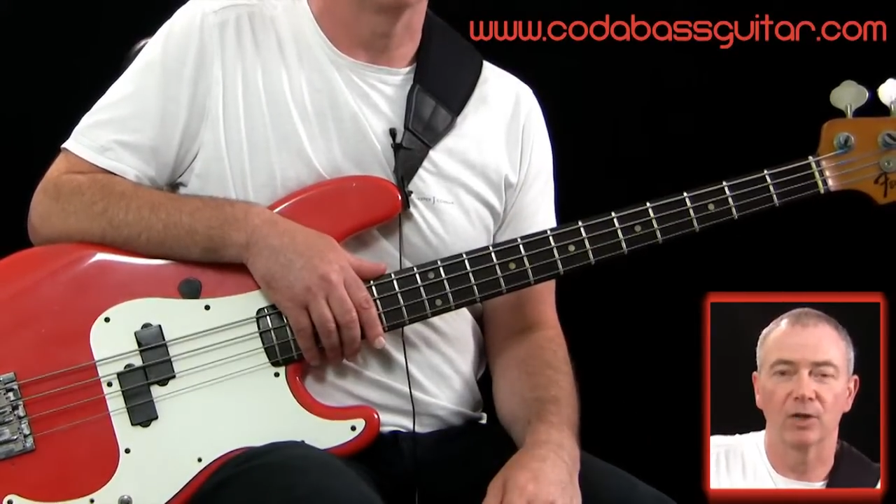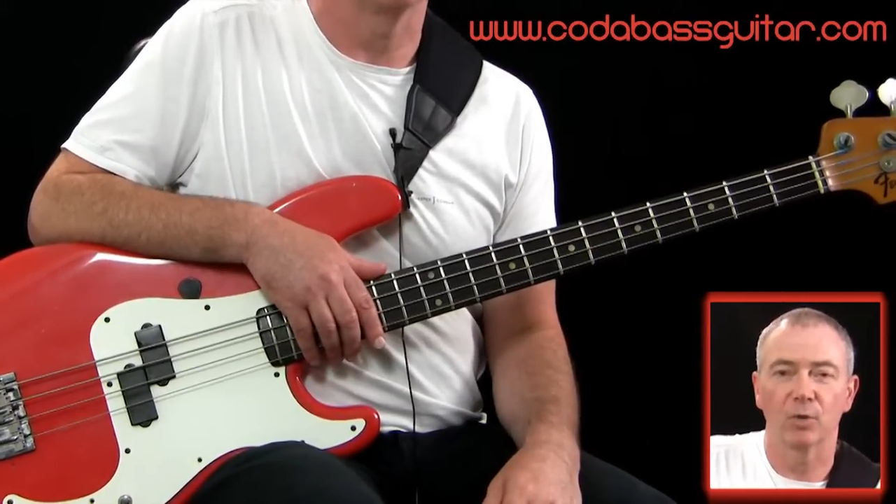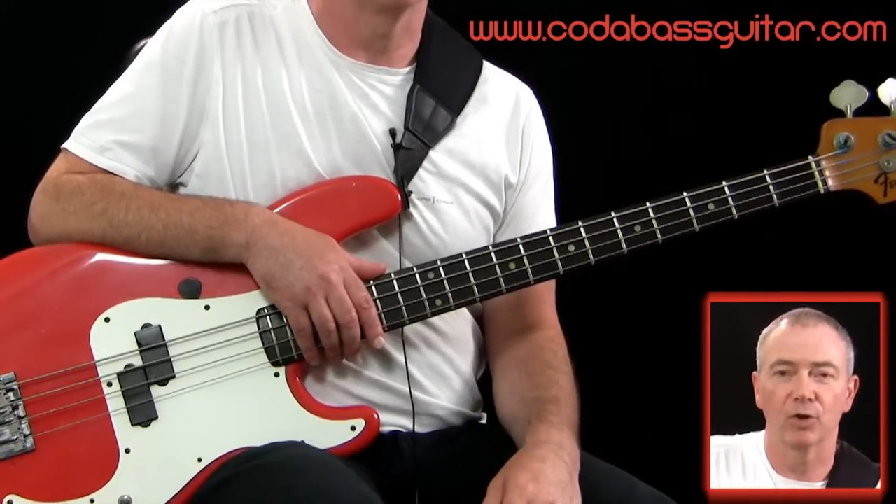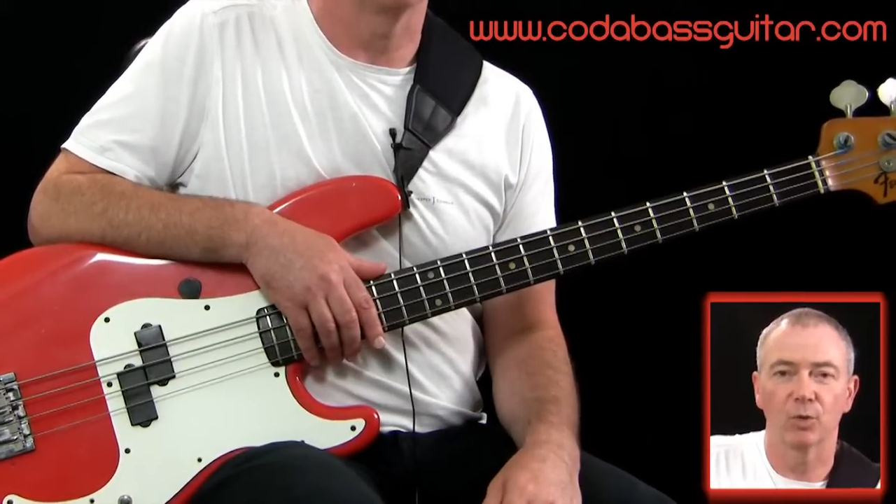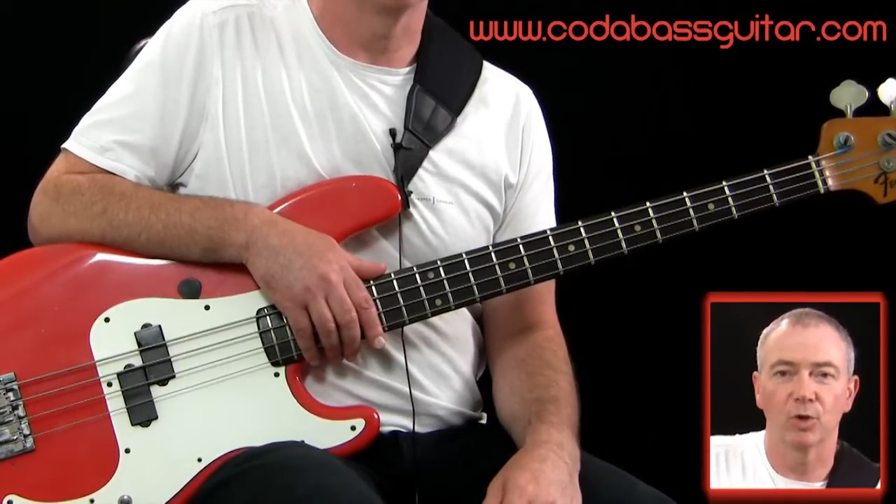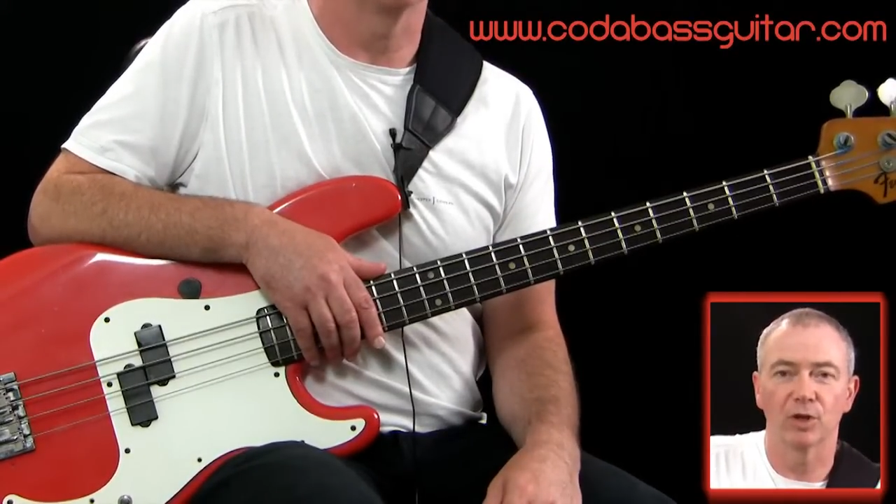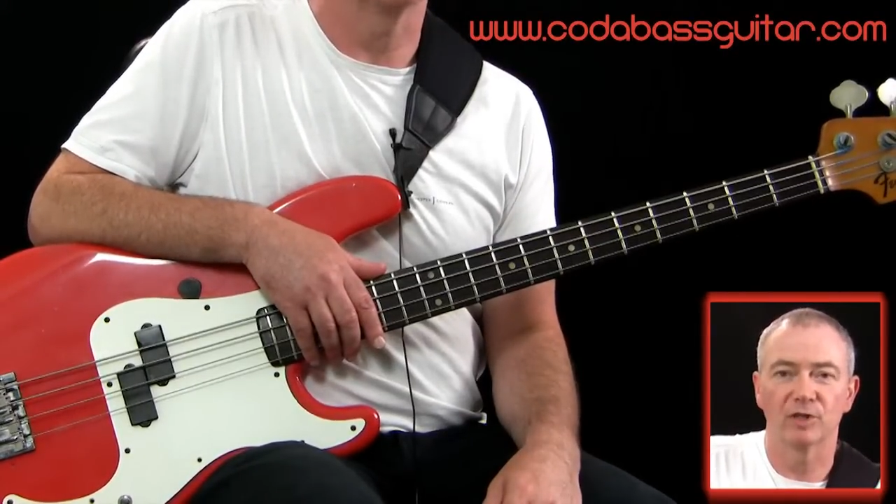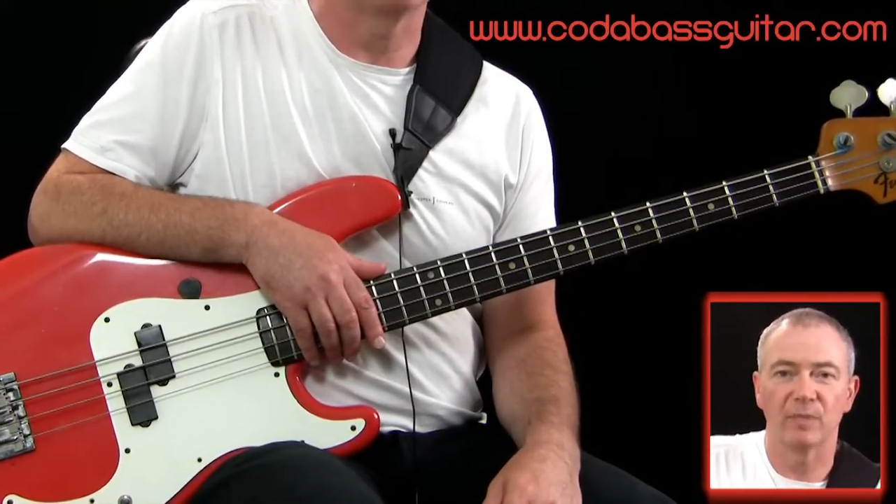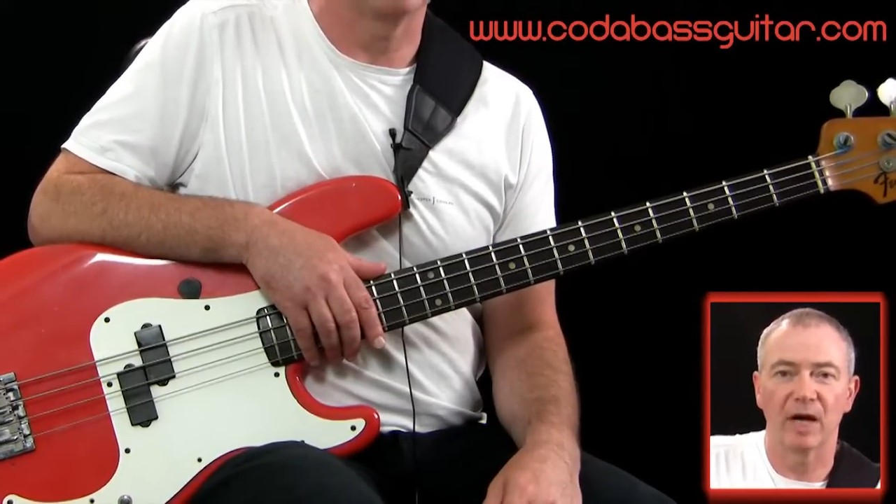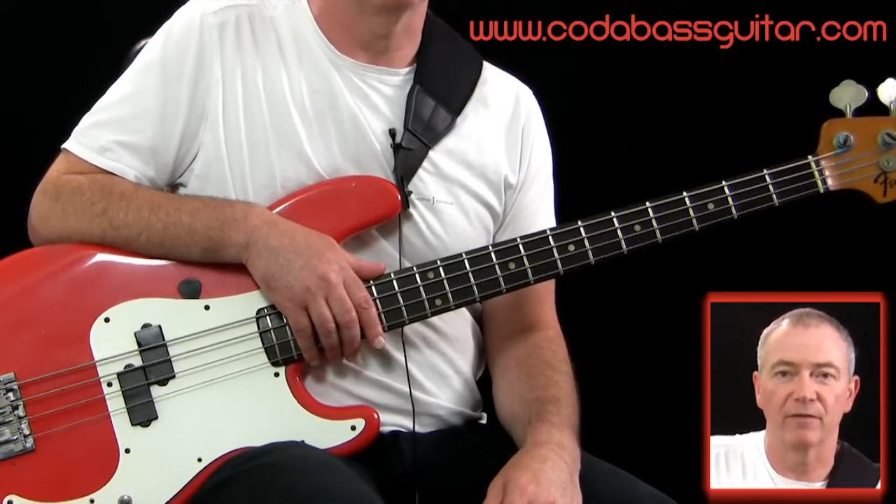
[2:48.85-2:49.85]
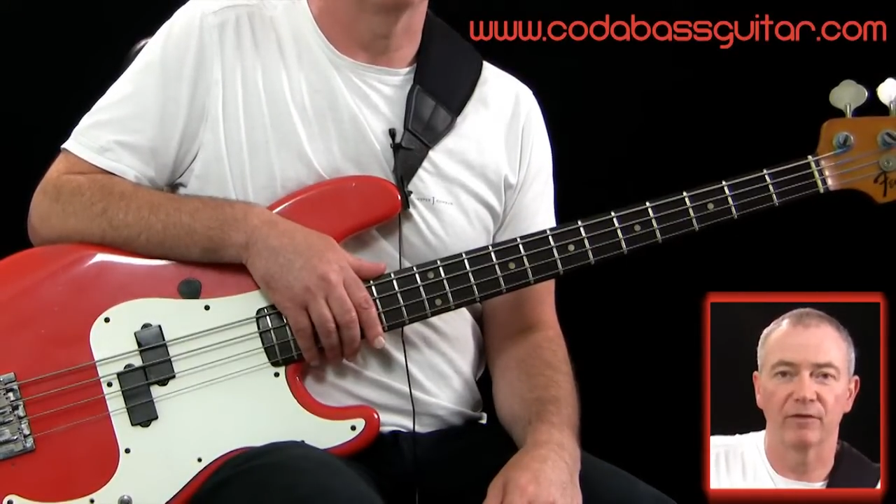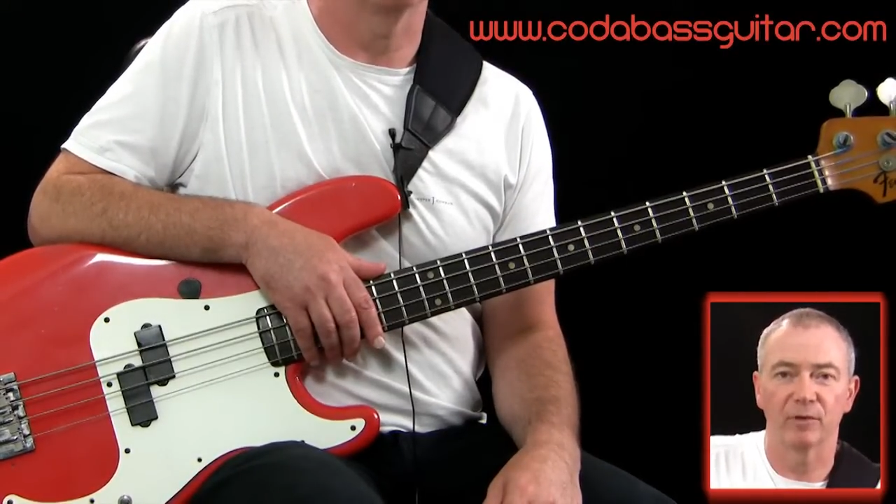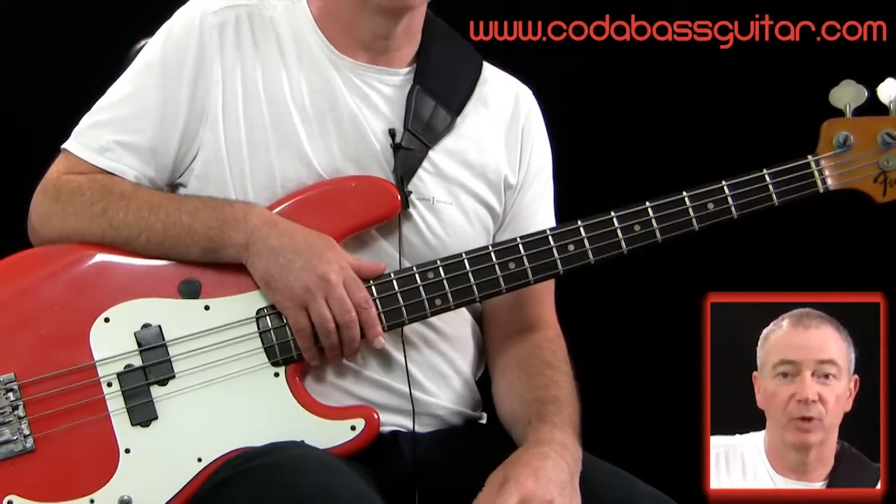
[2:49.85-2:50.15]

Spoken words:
the one that works better for them.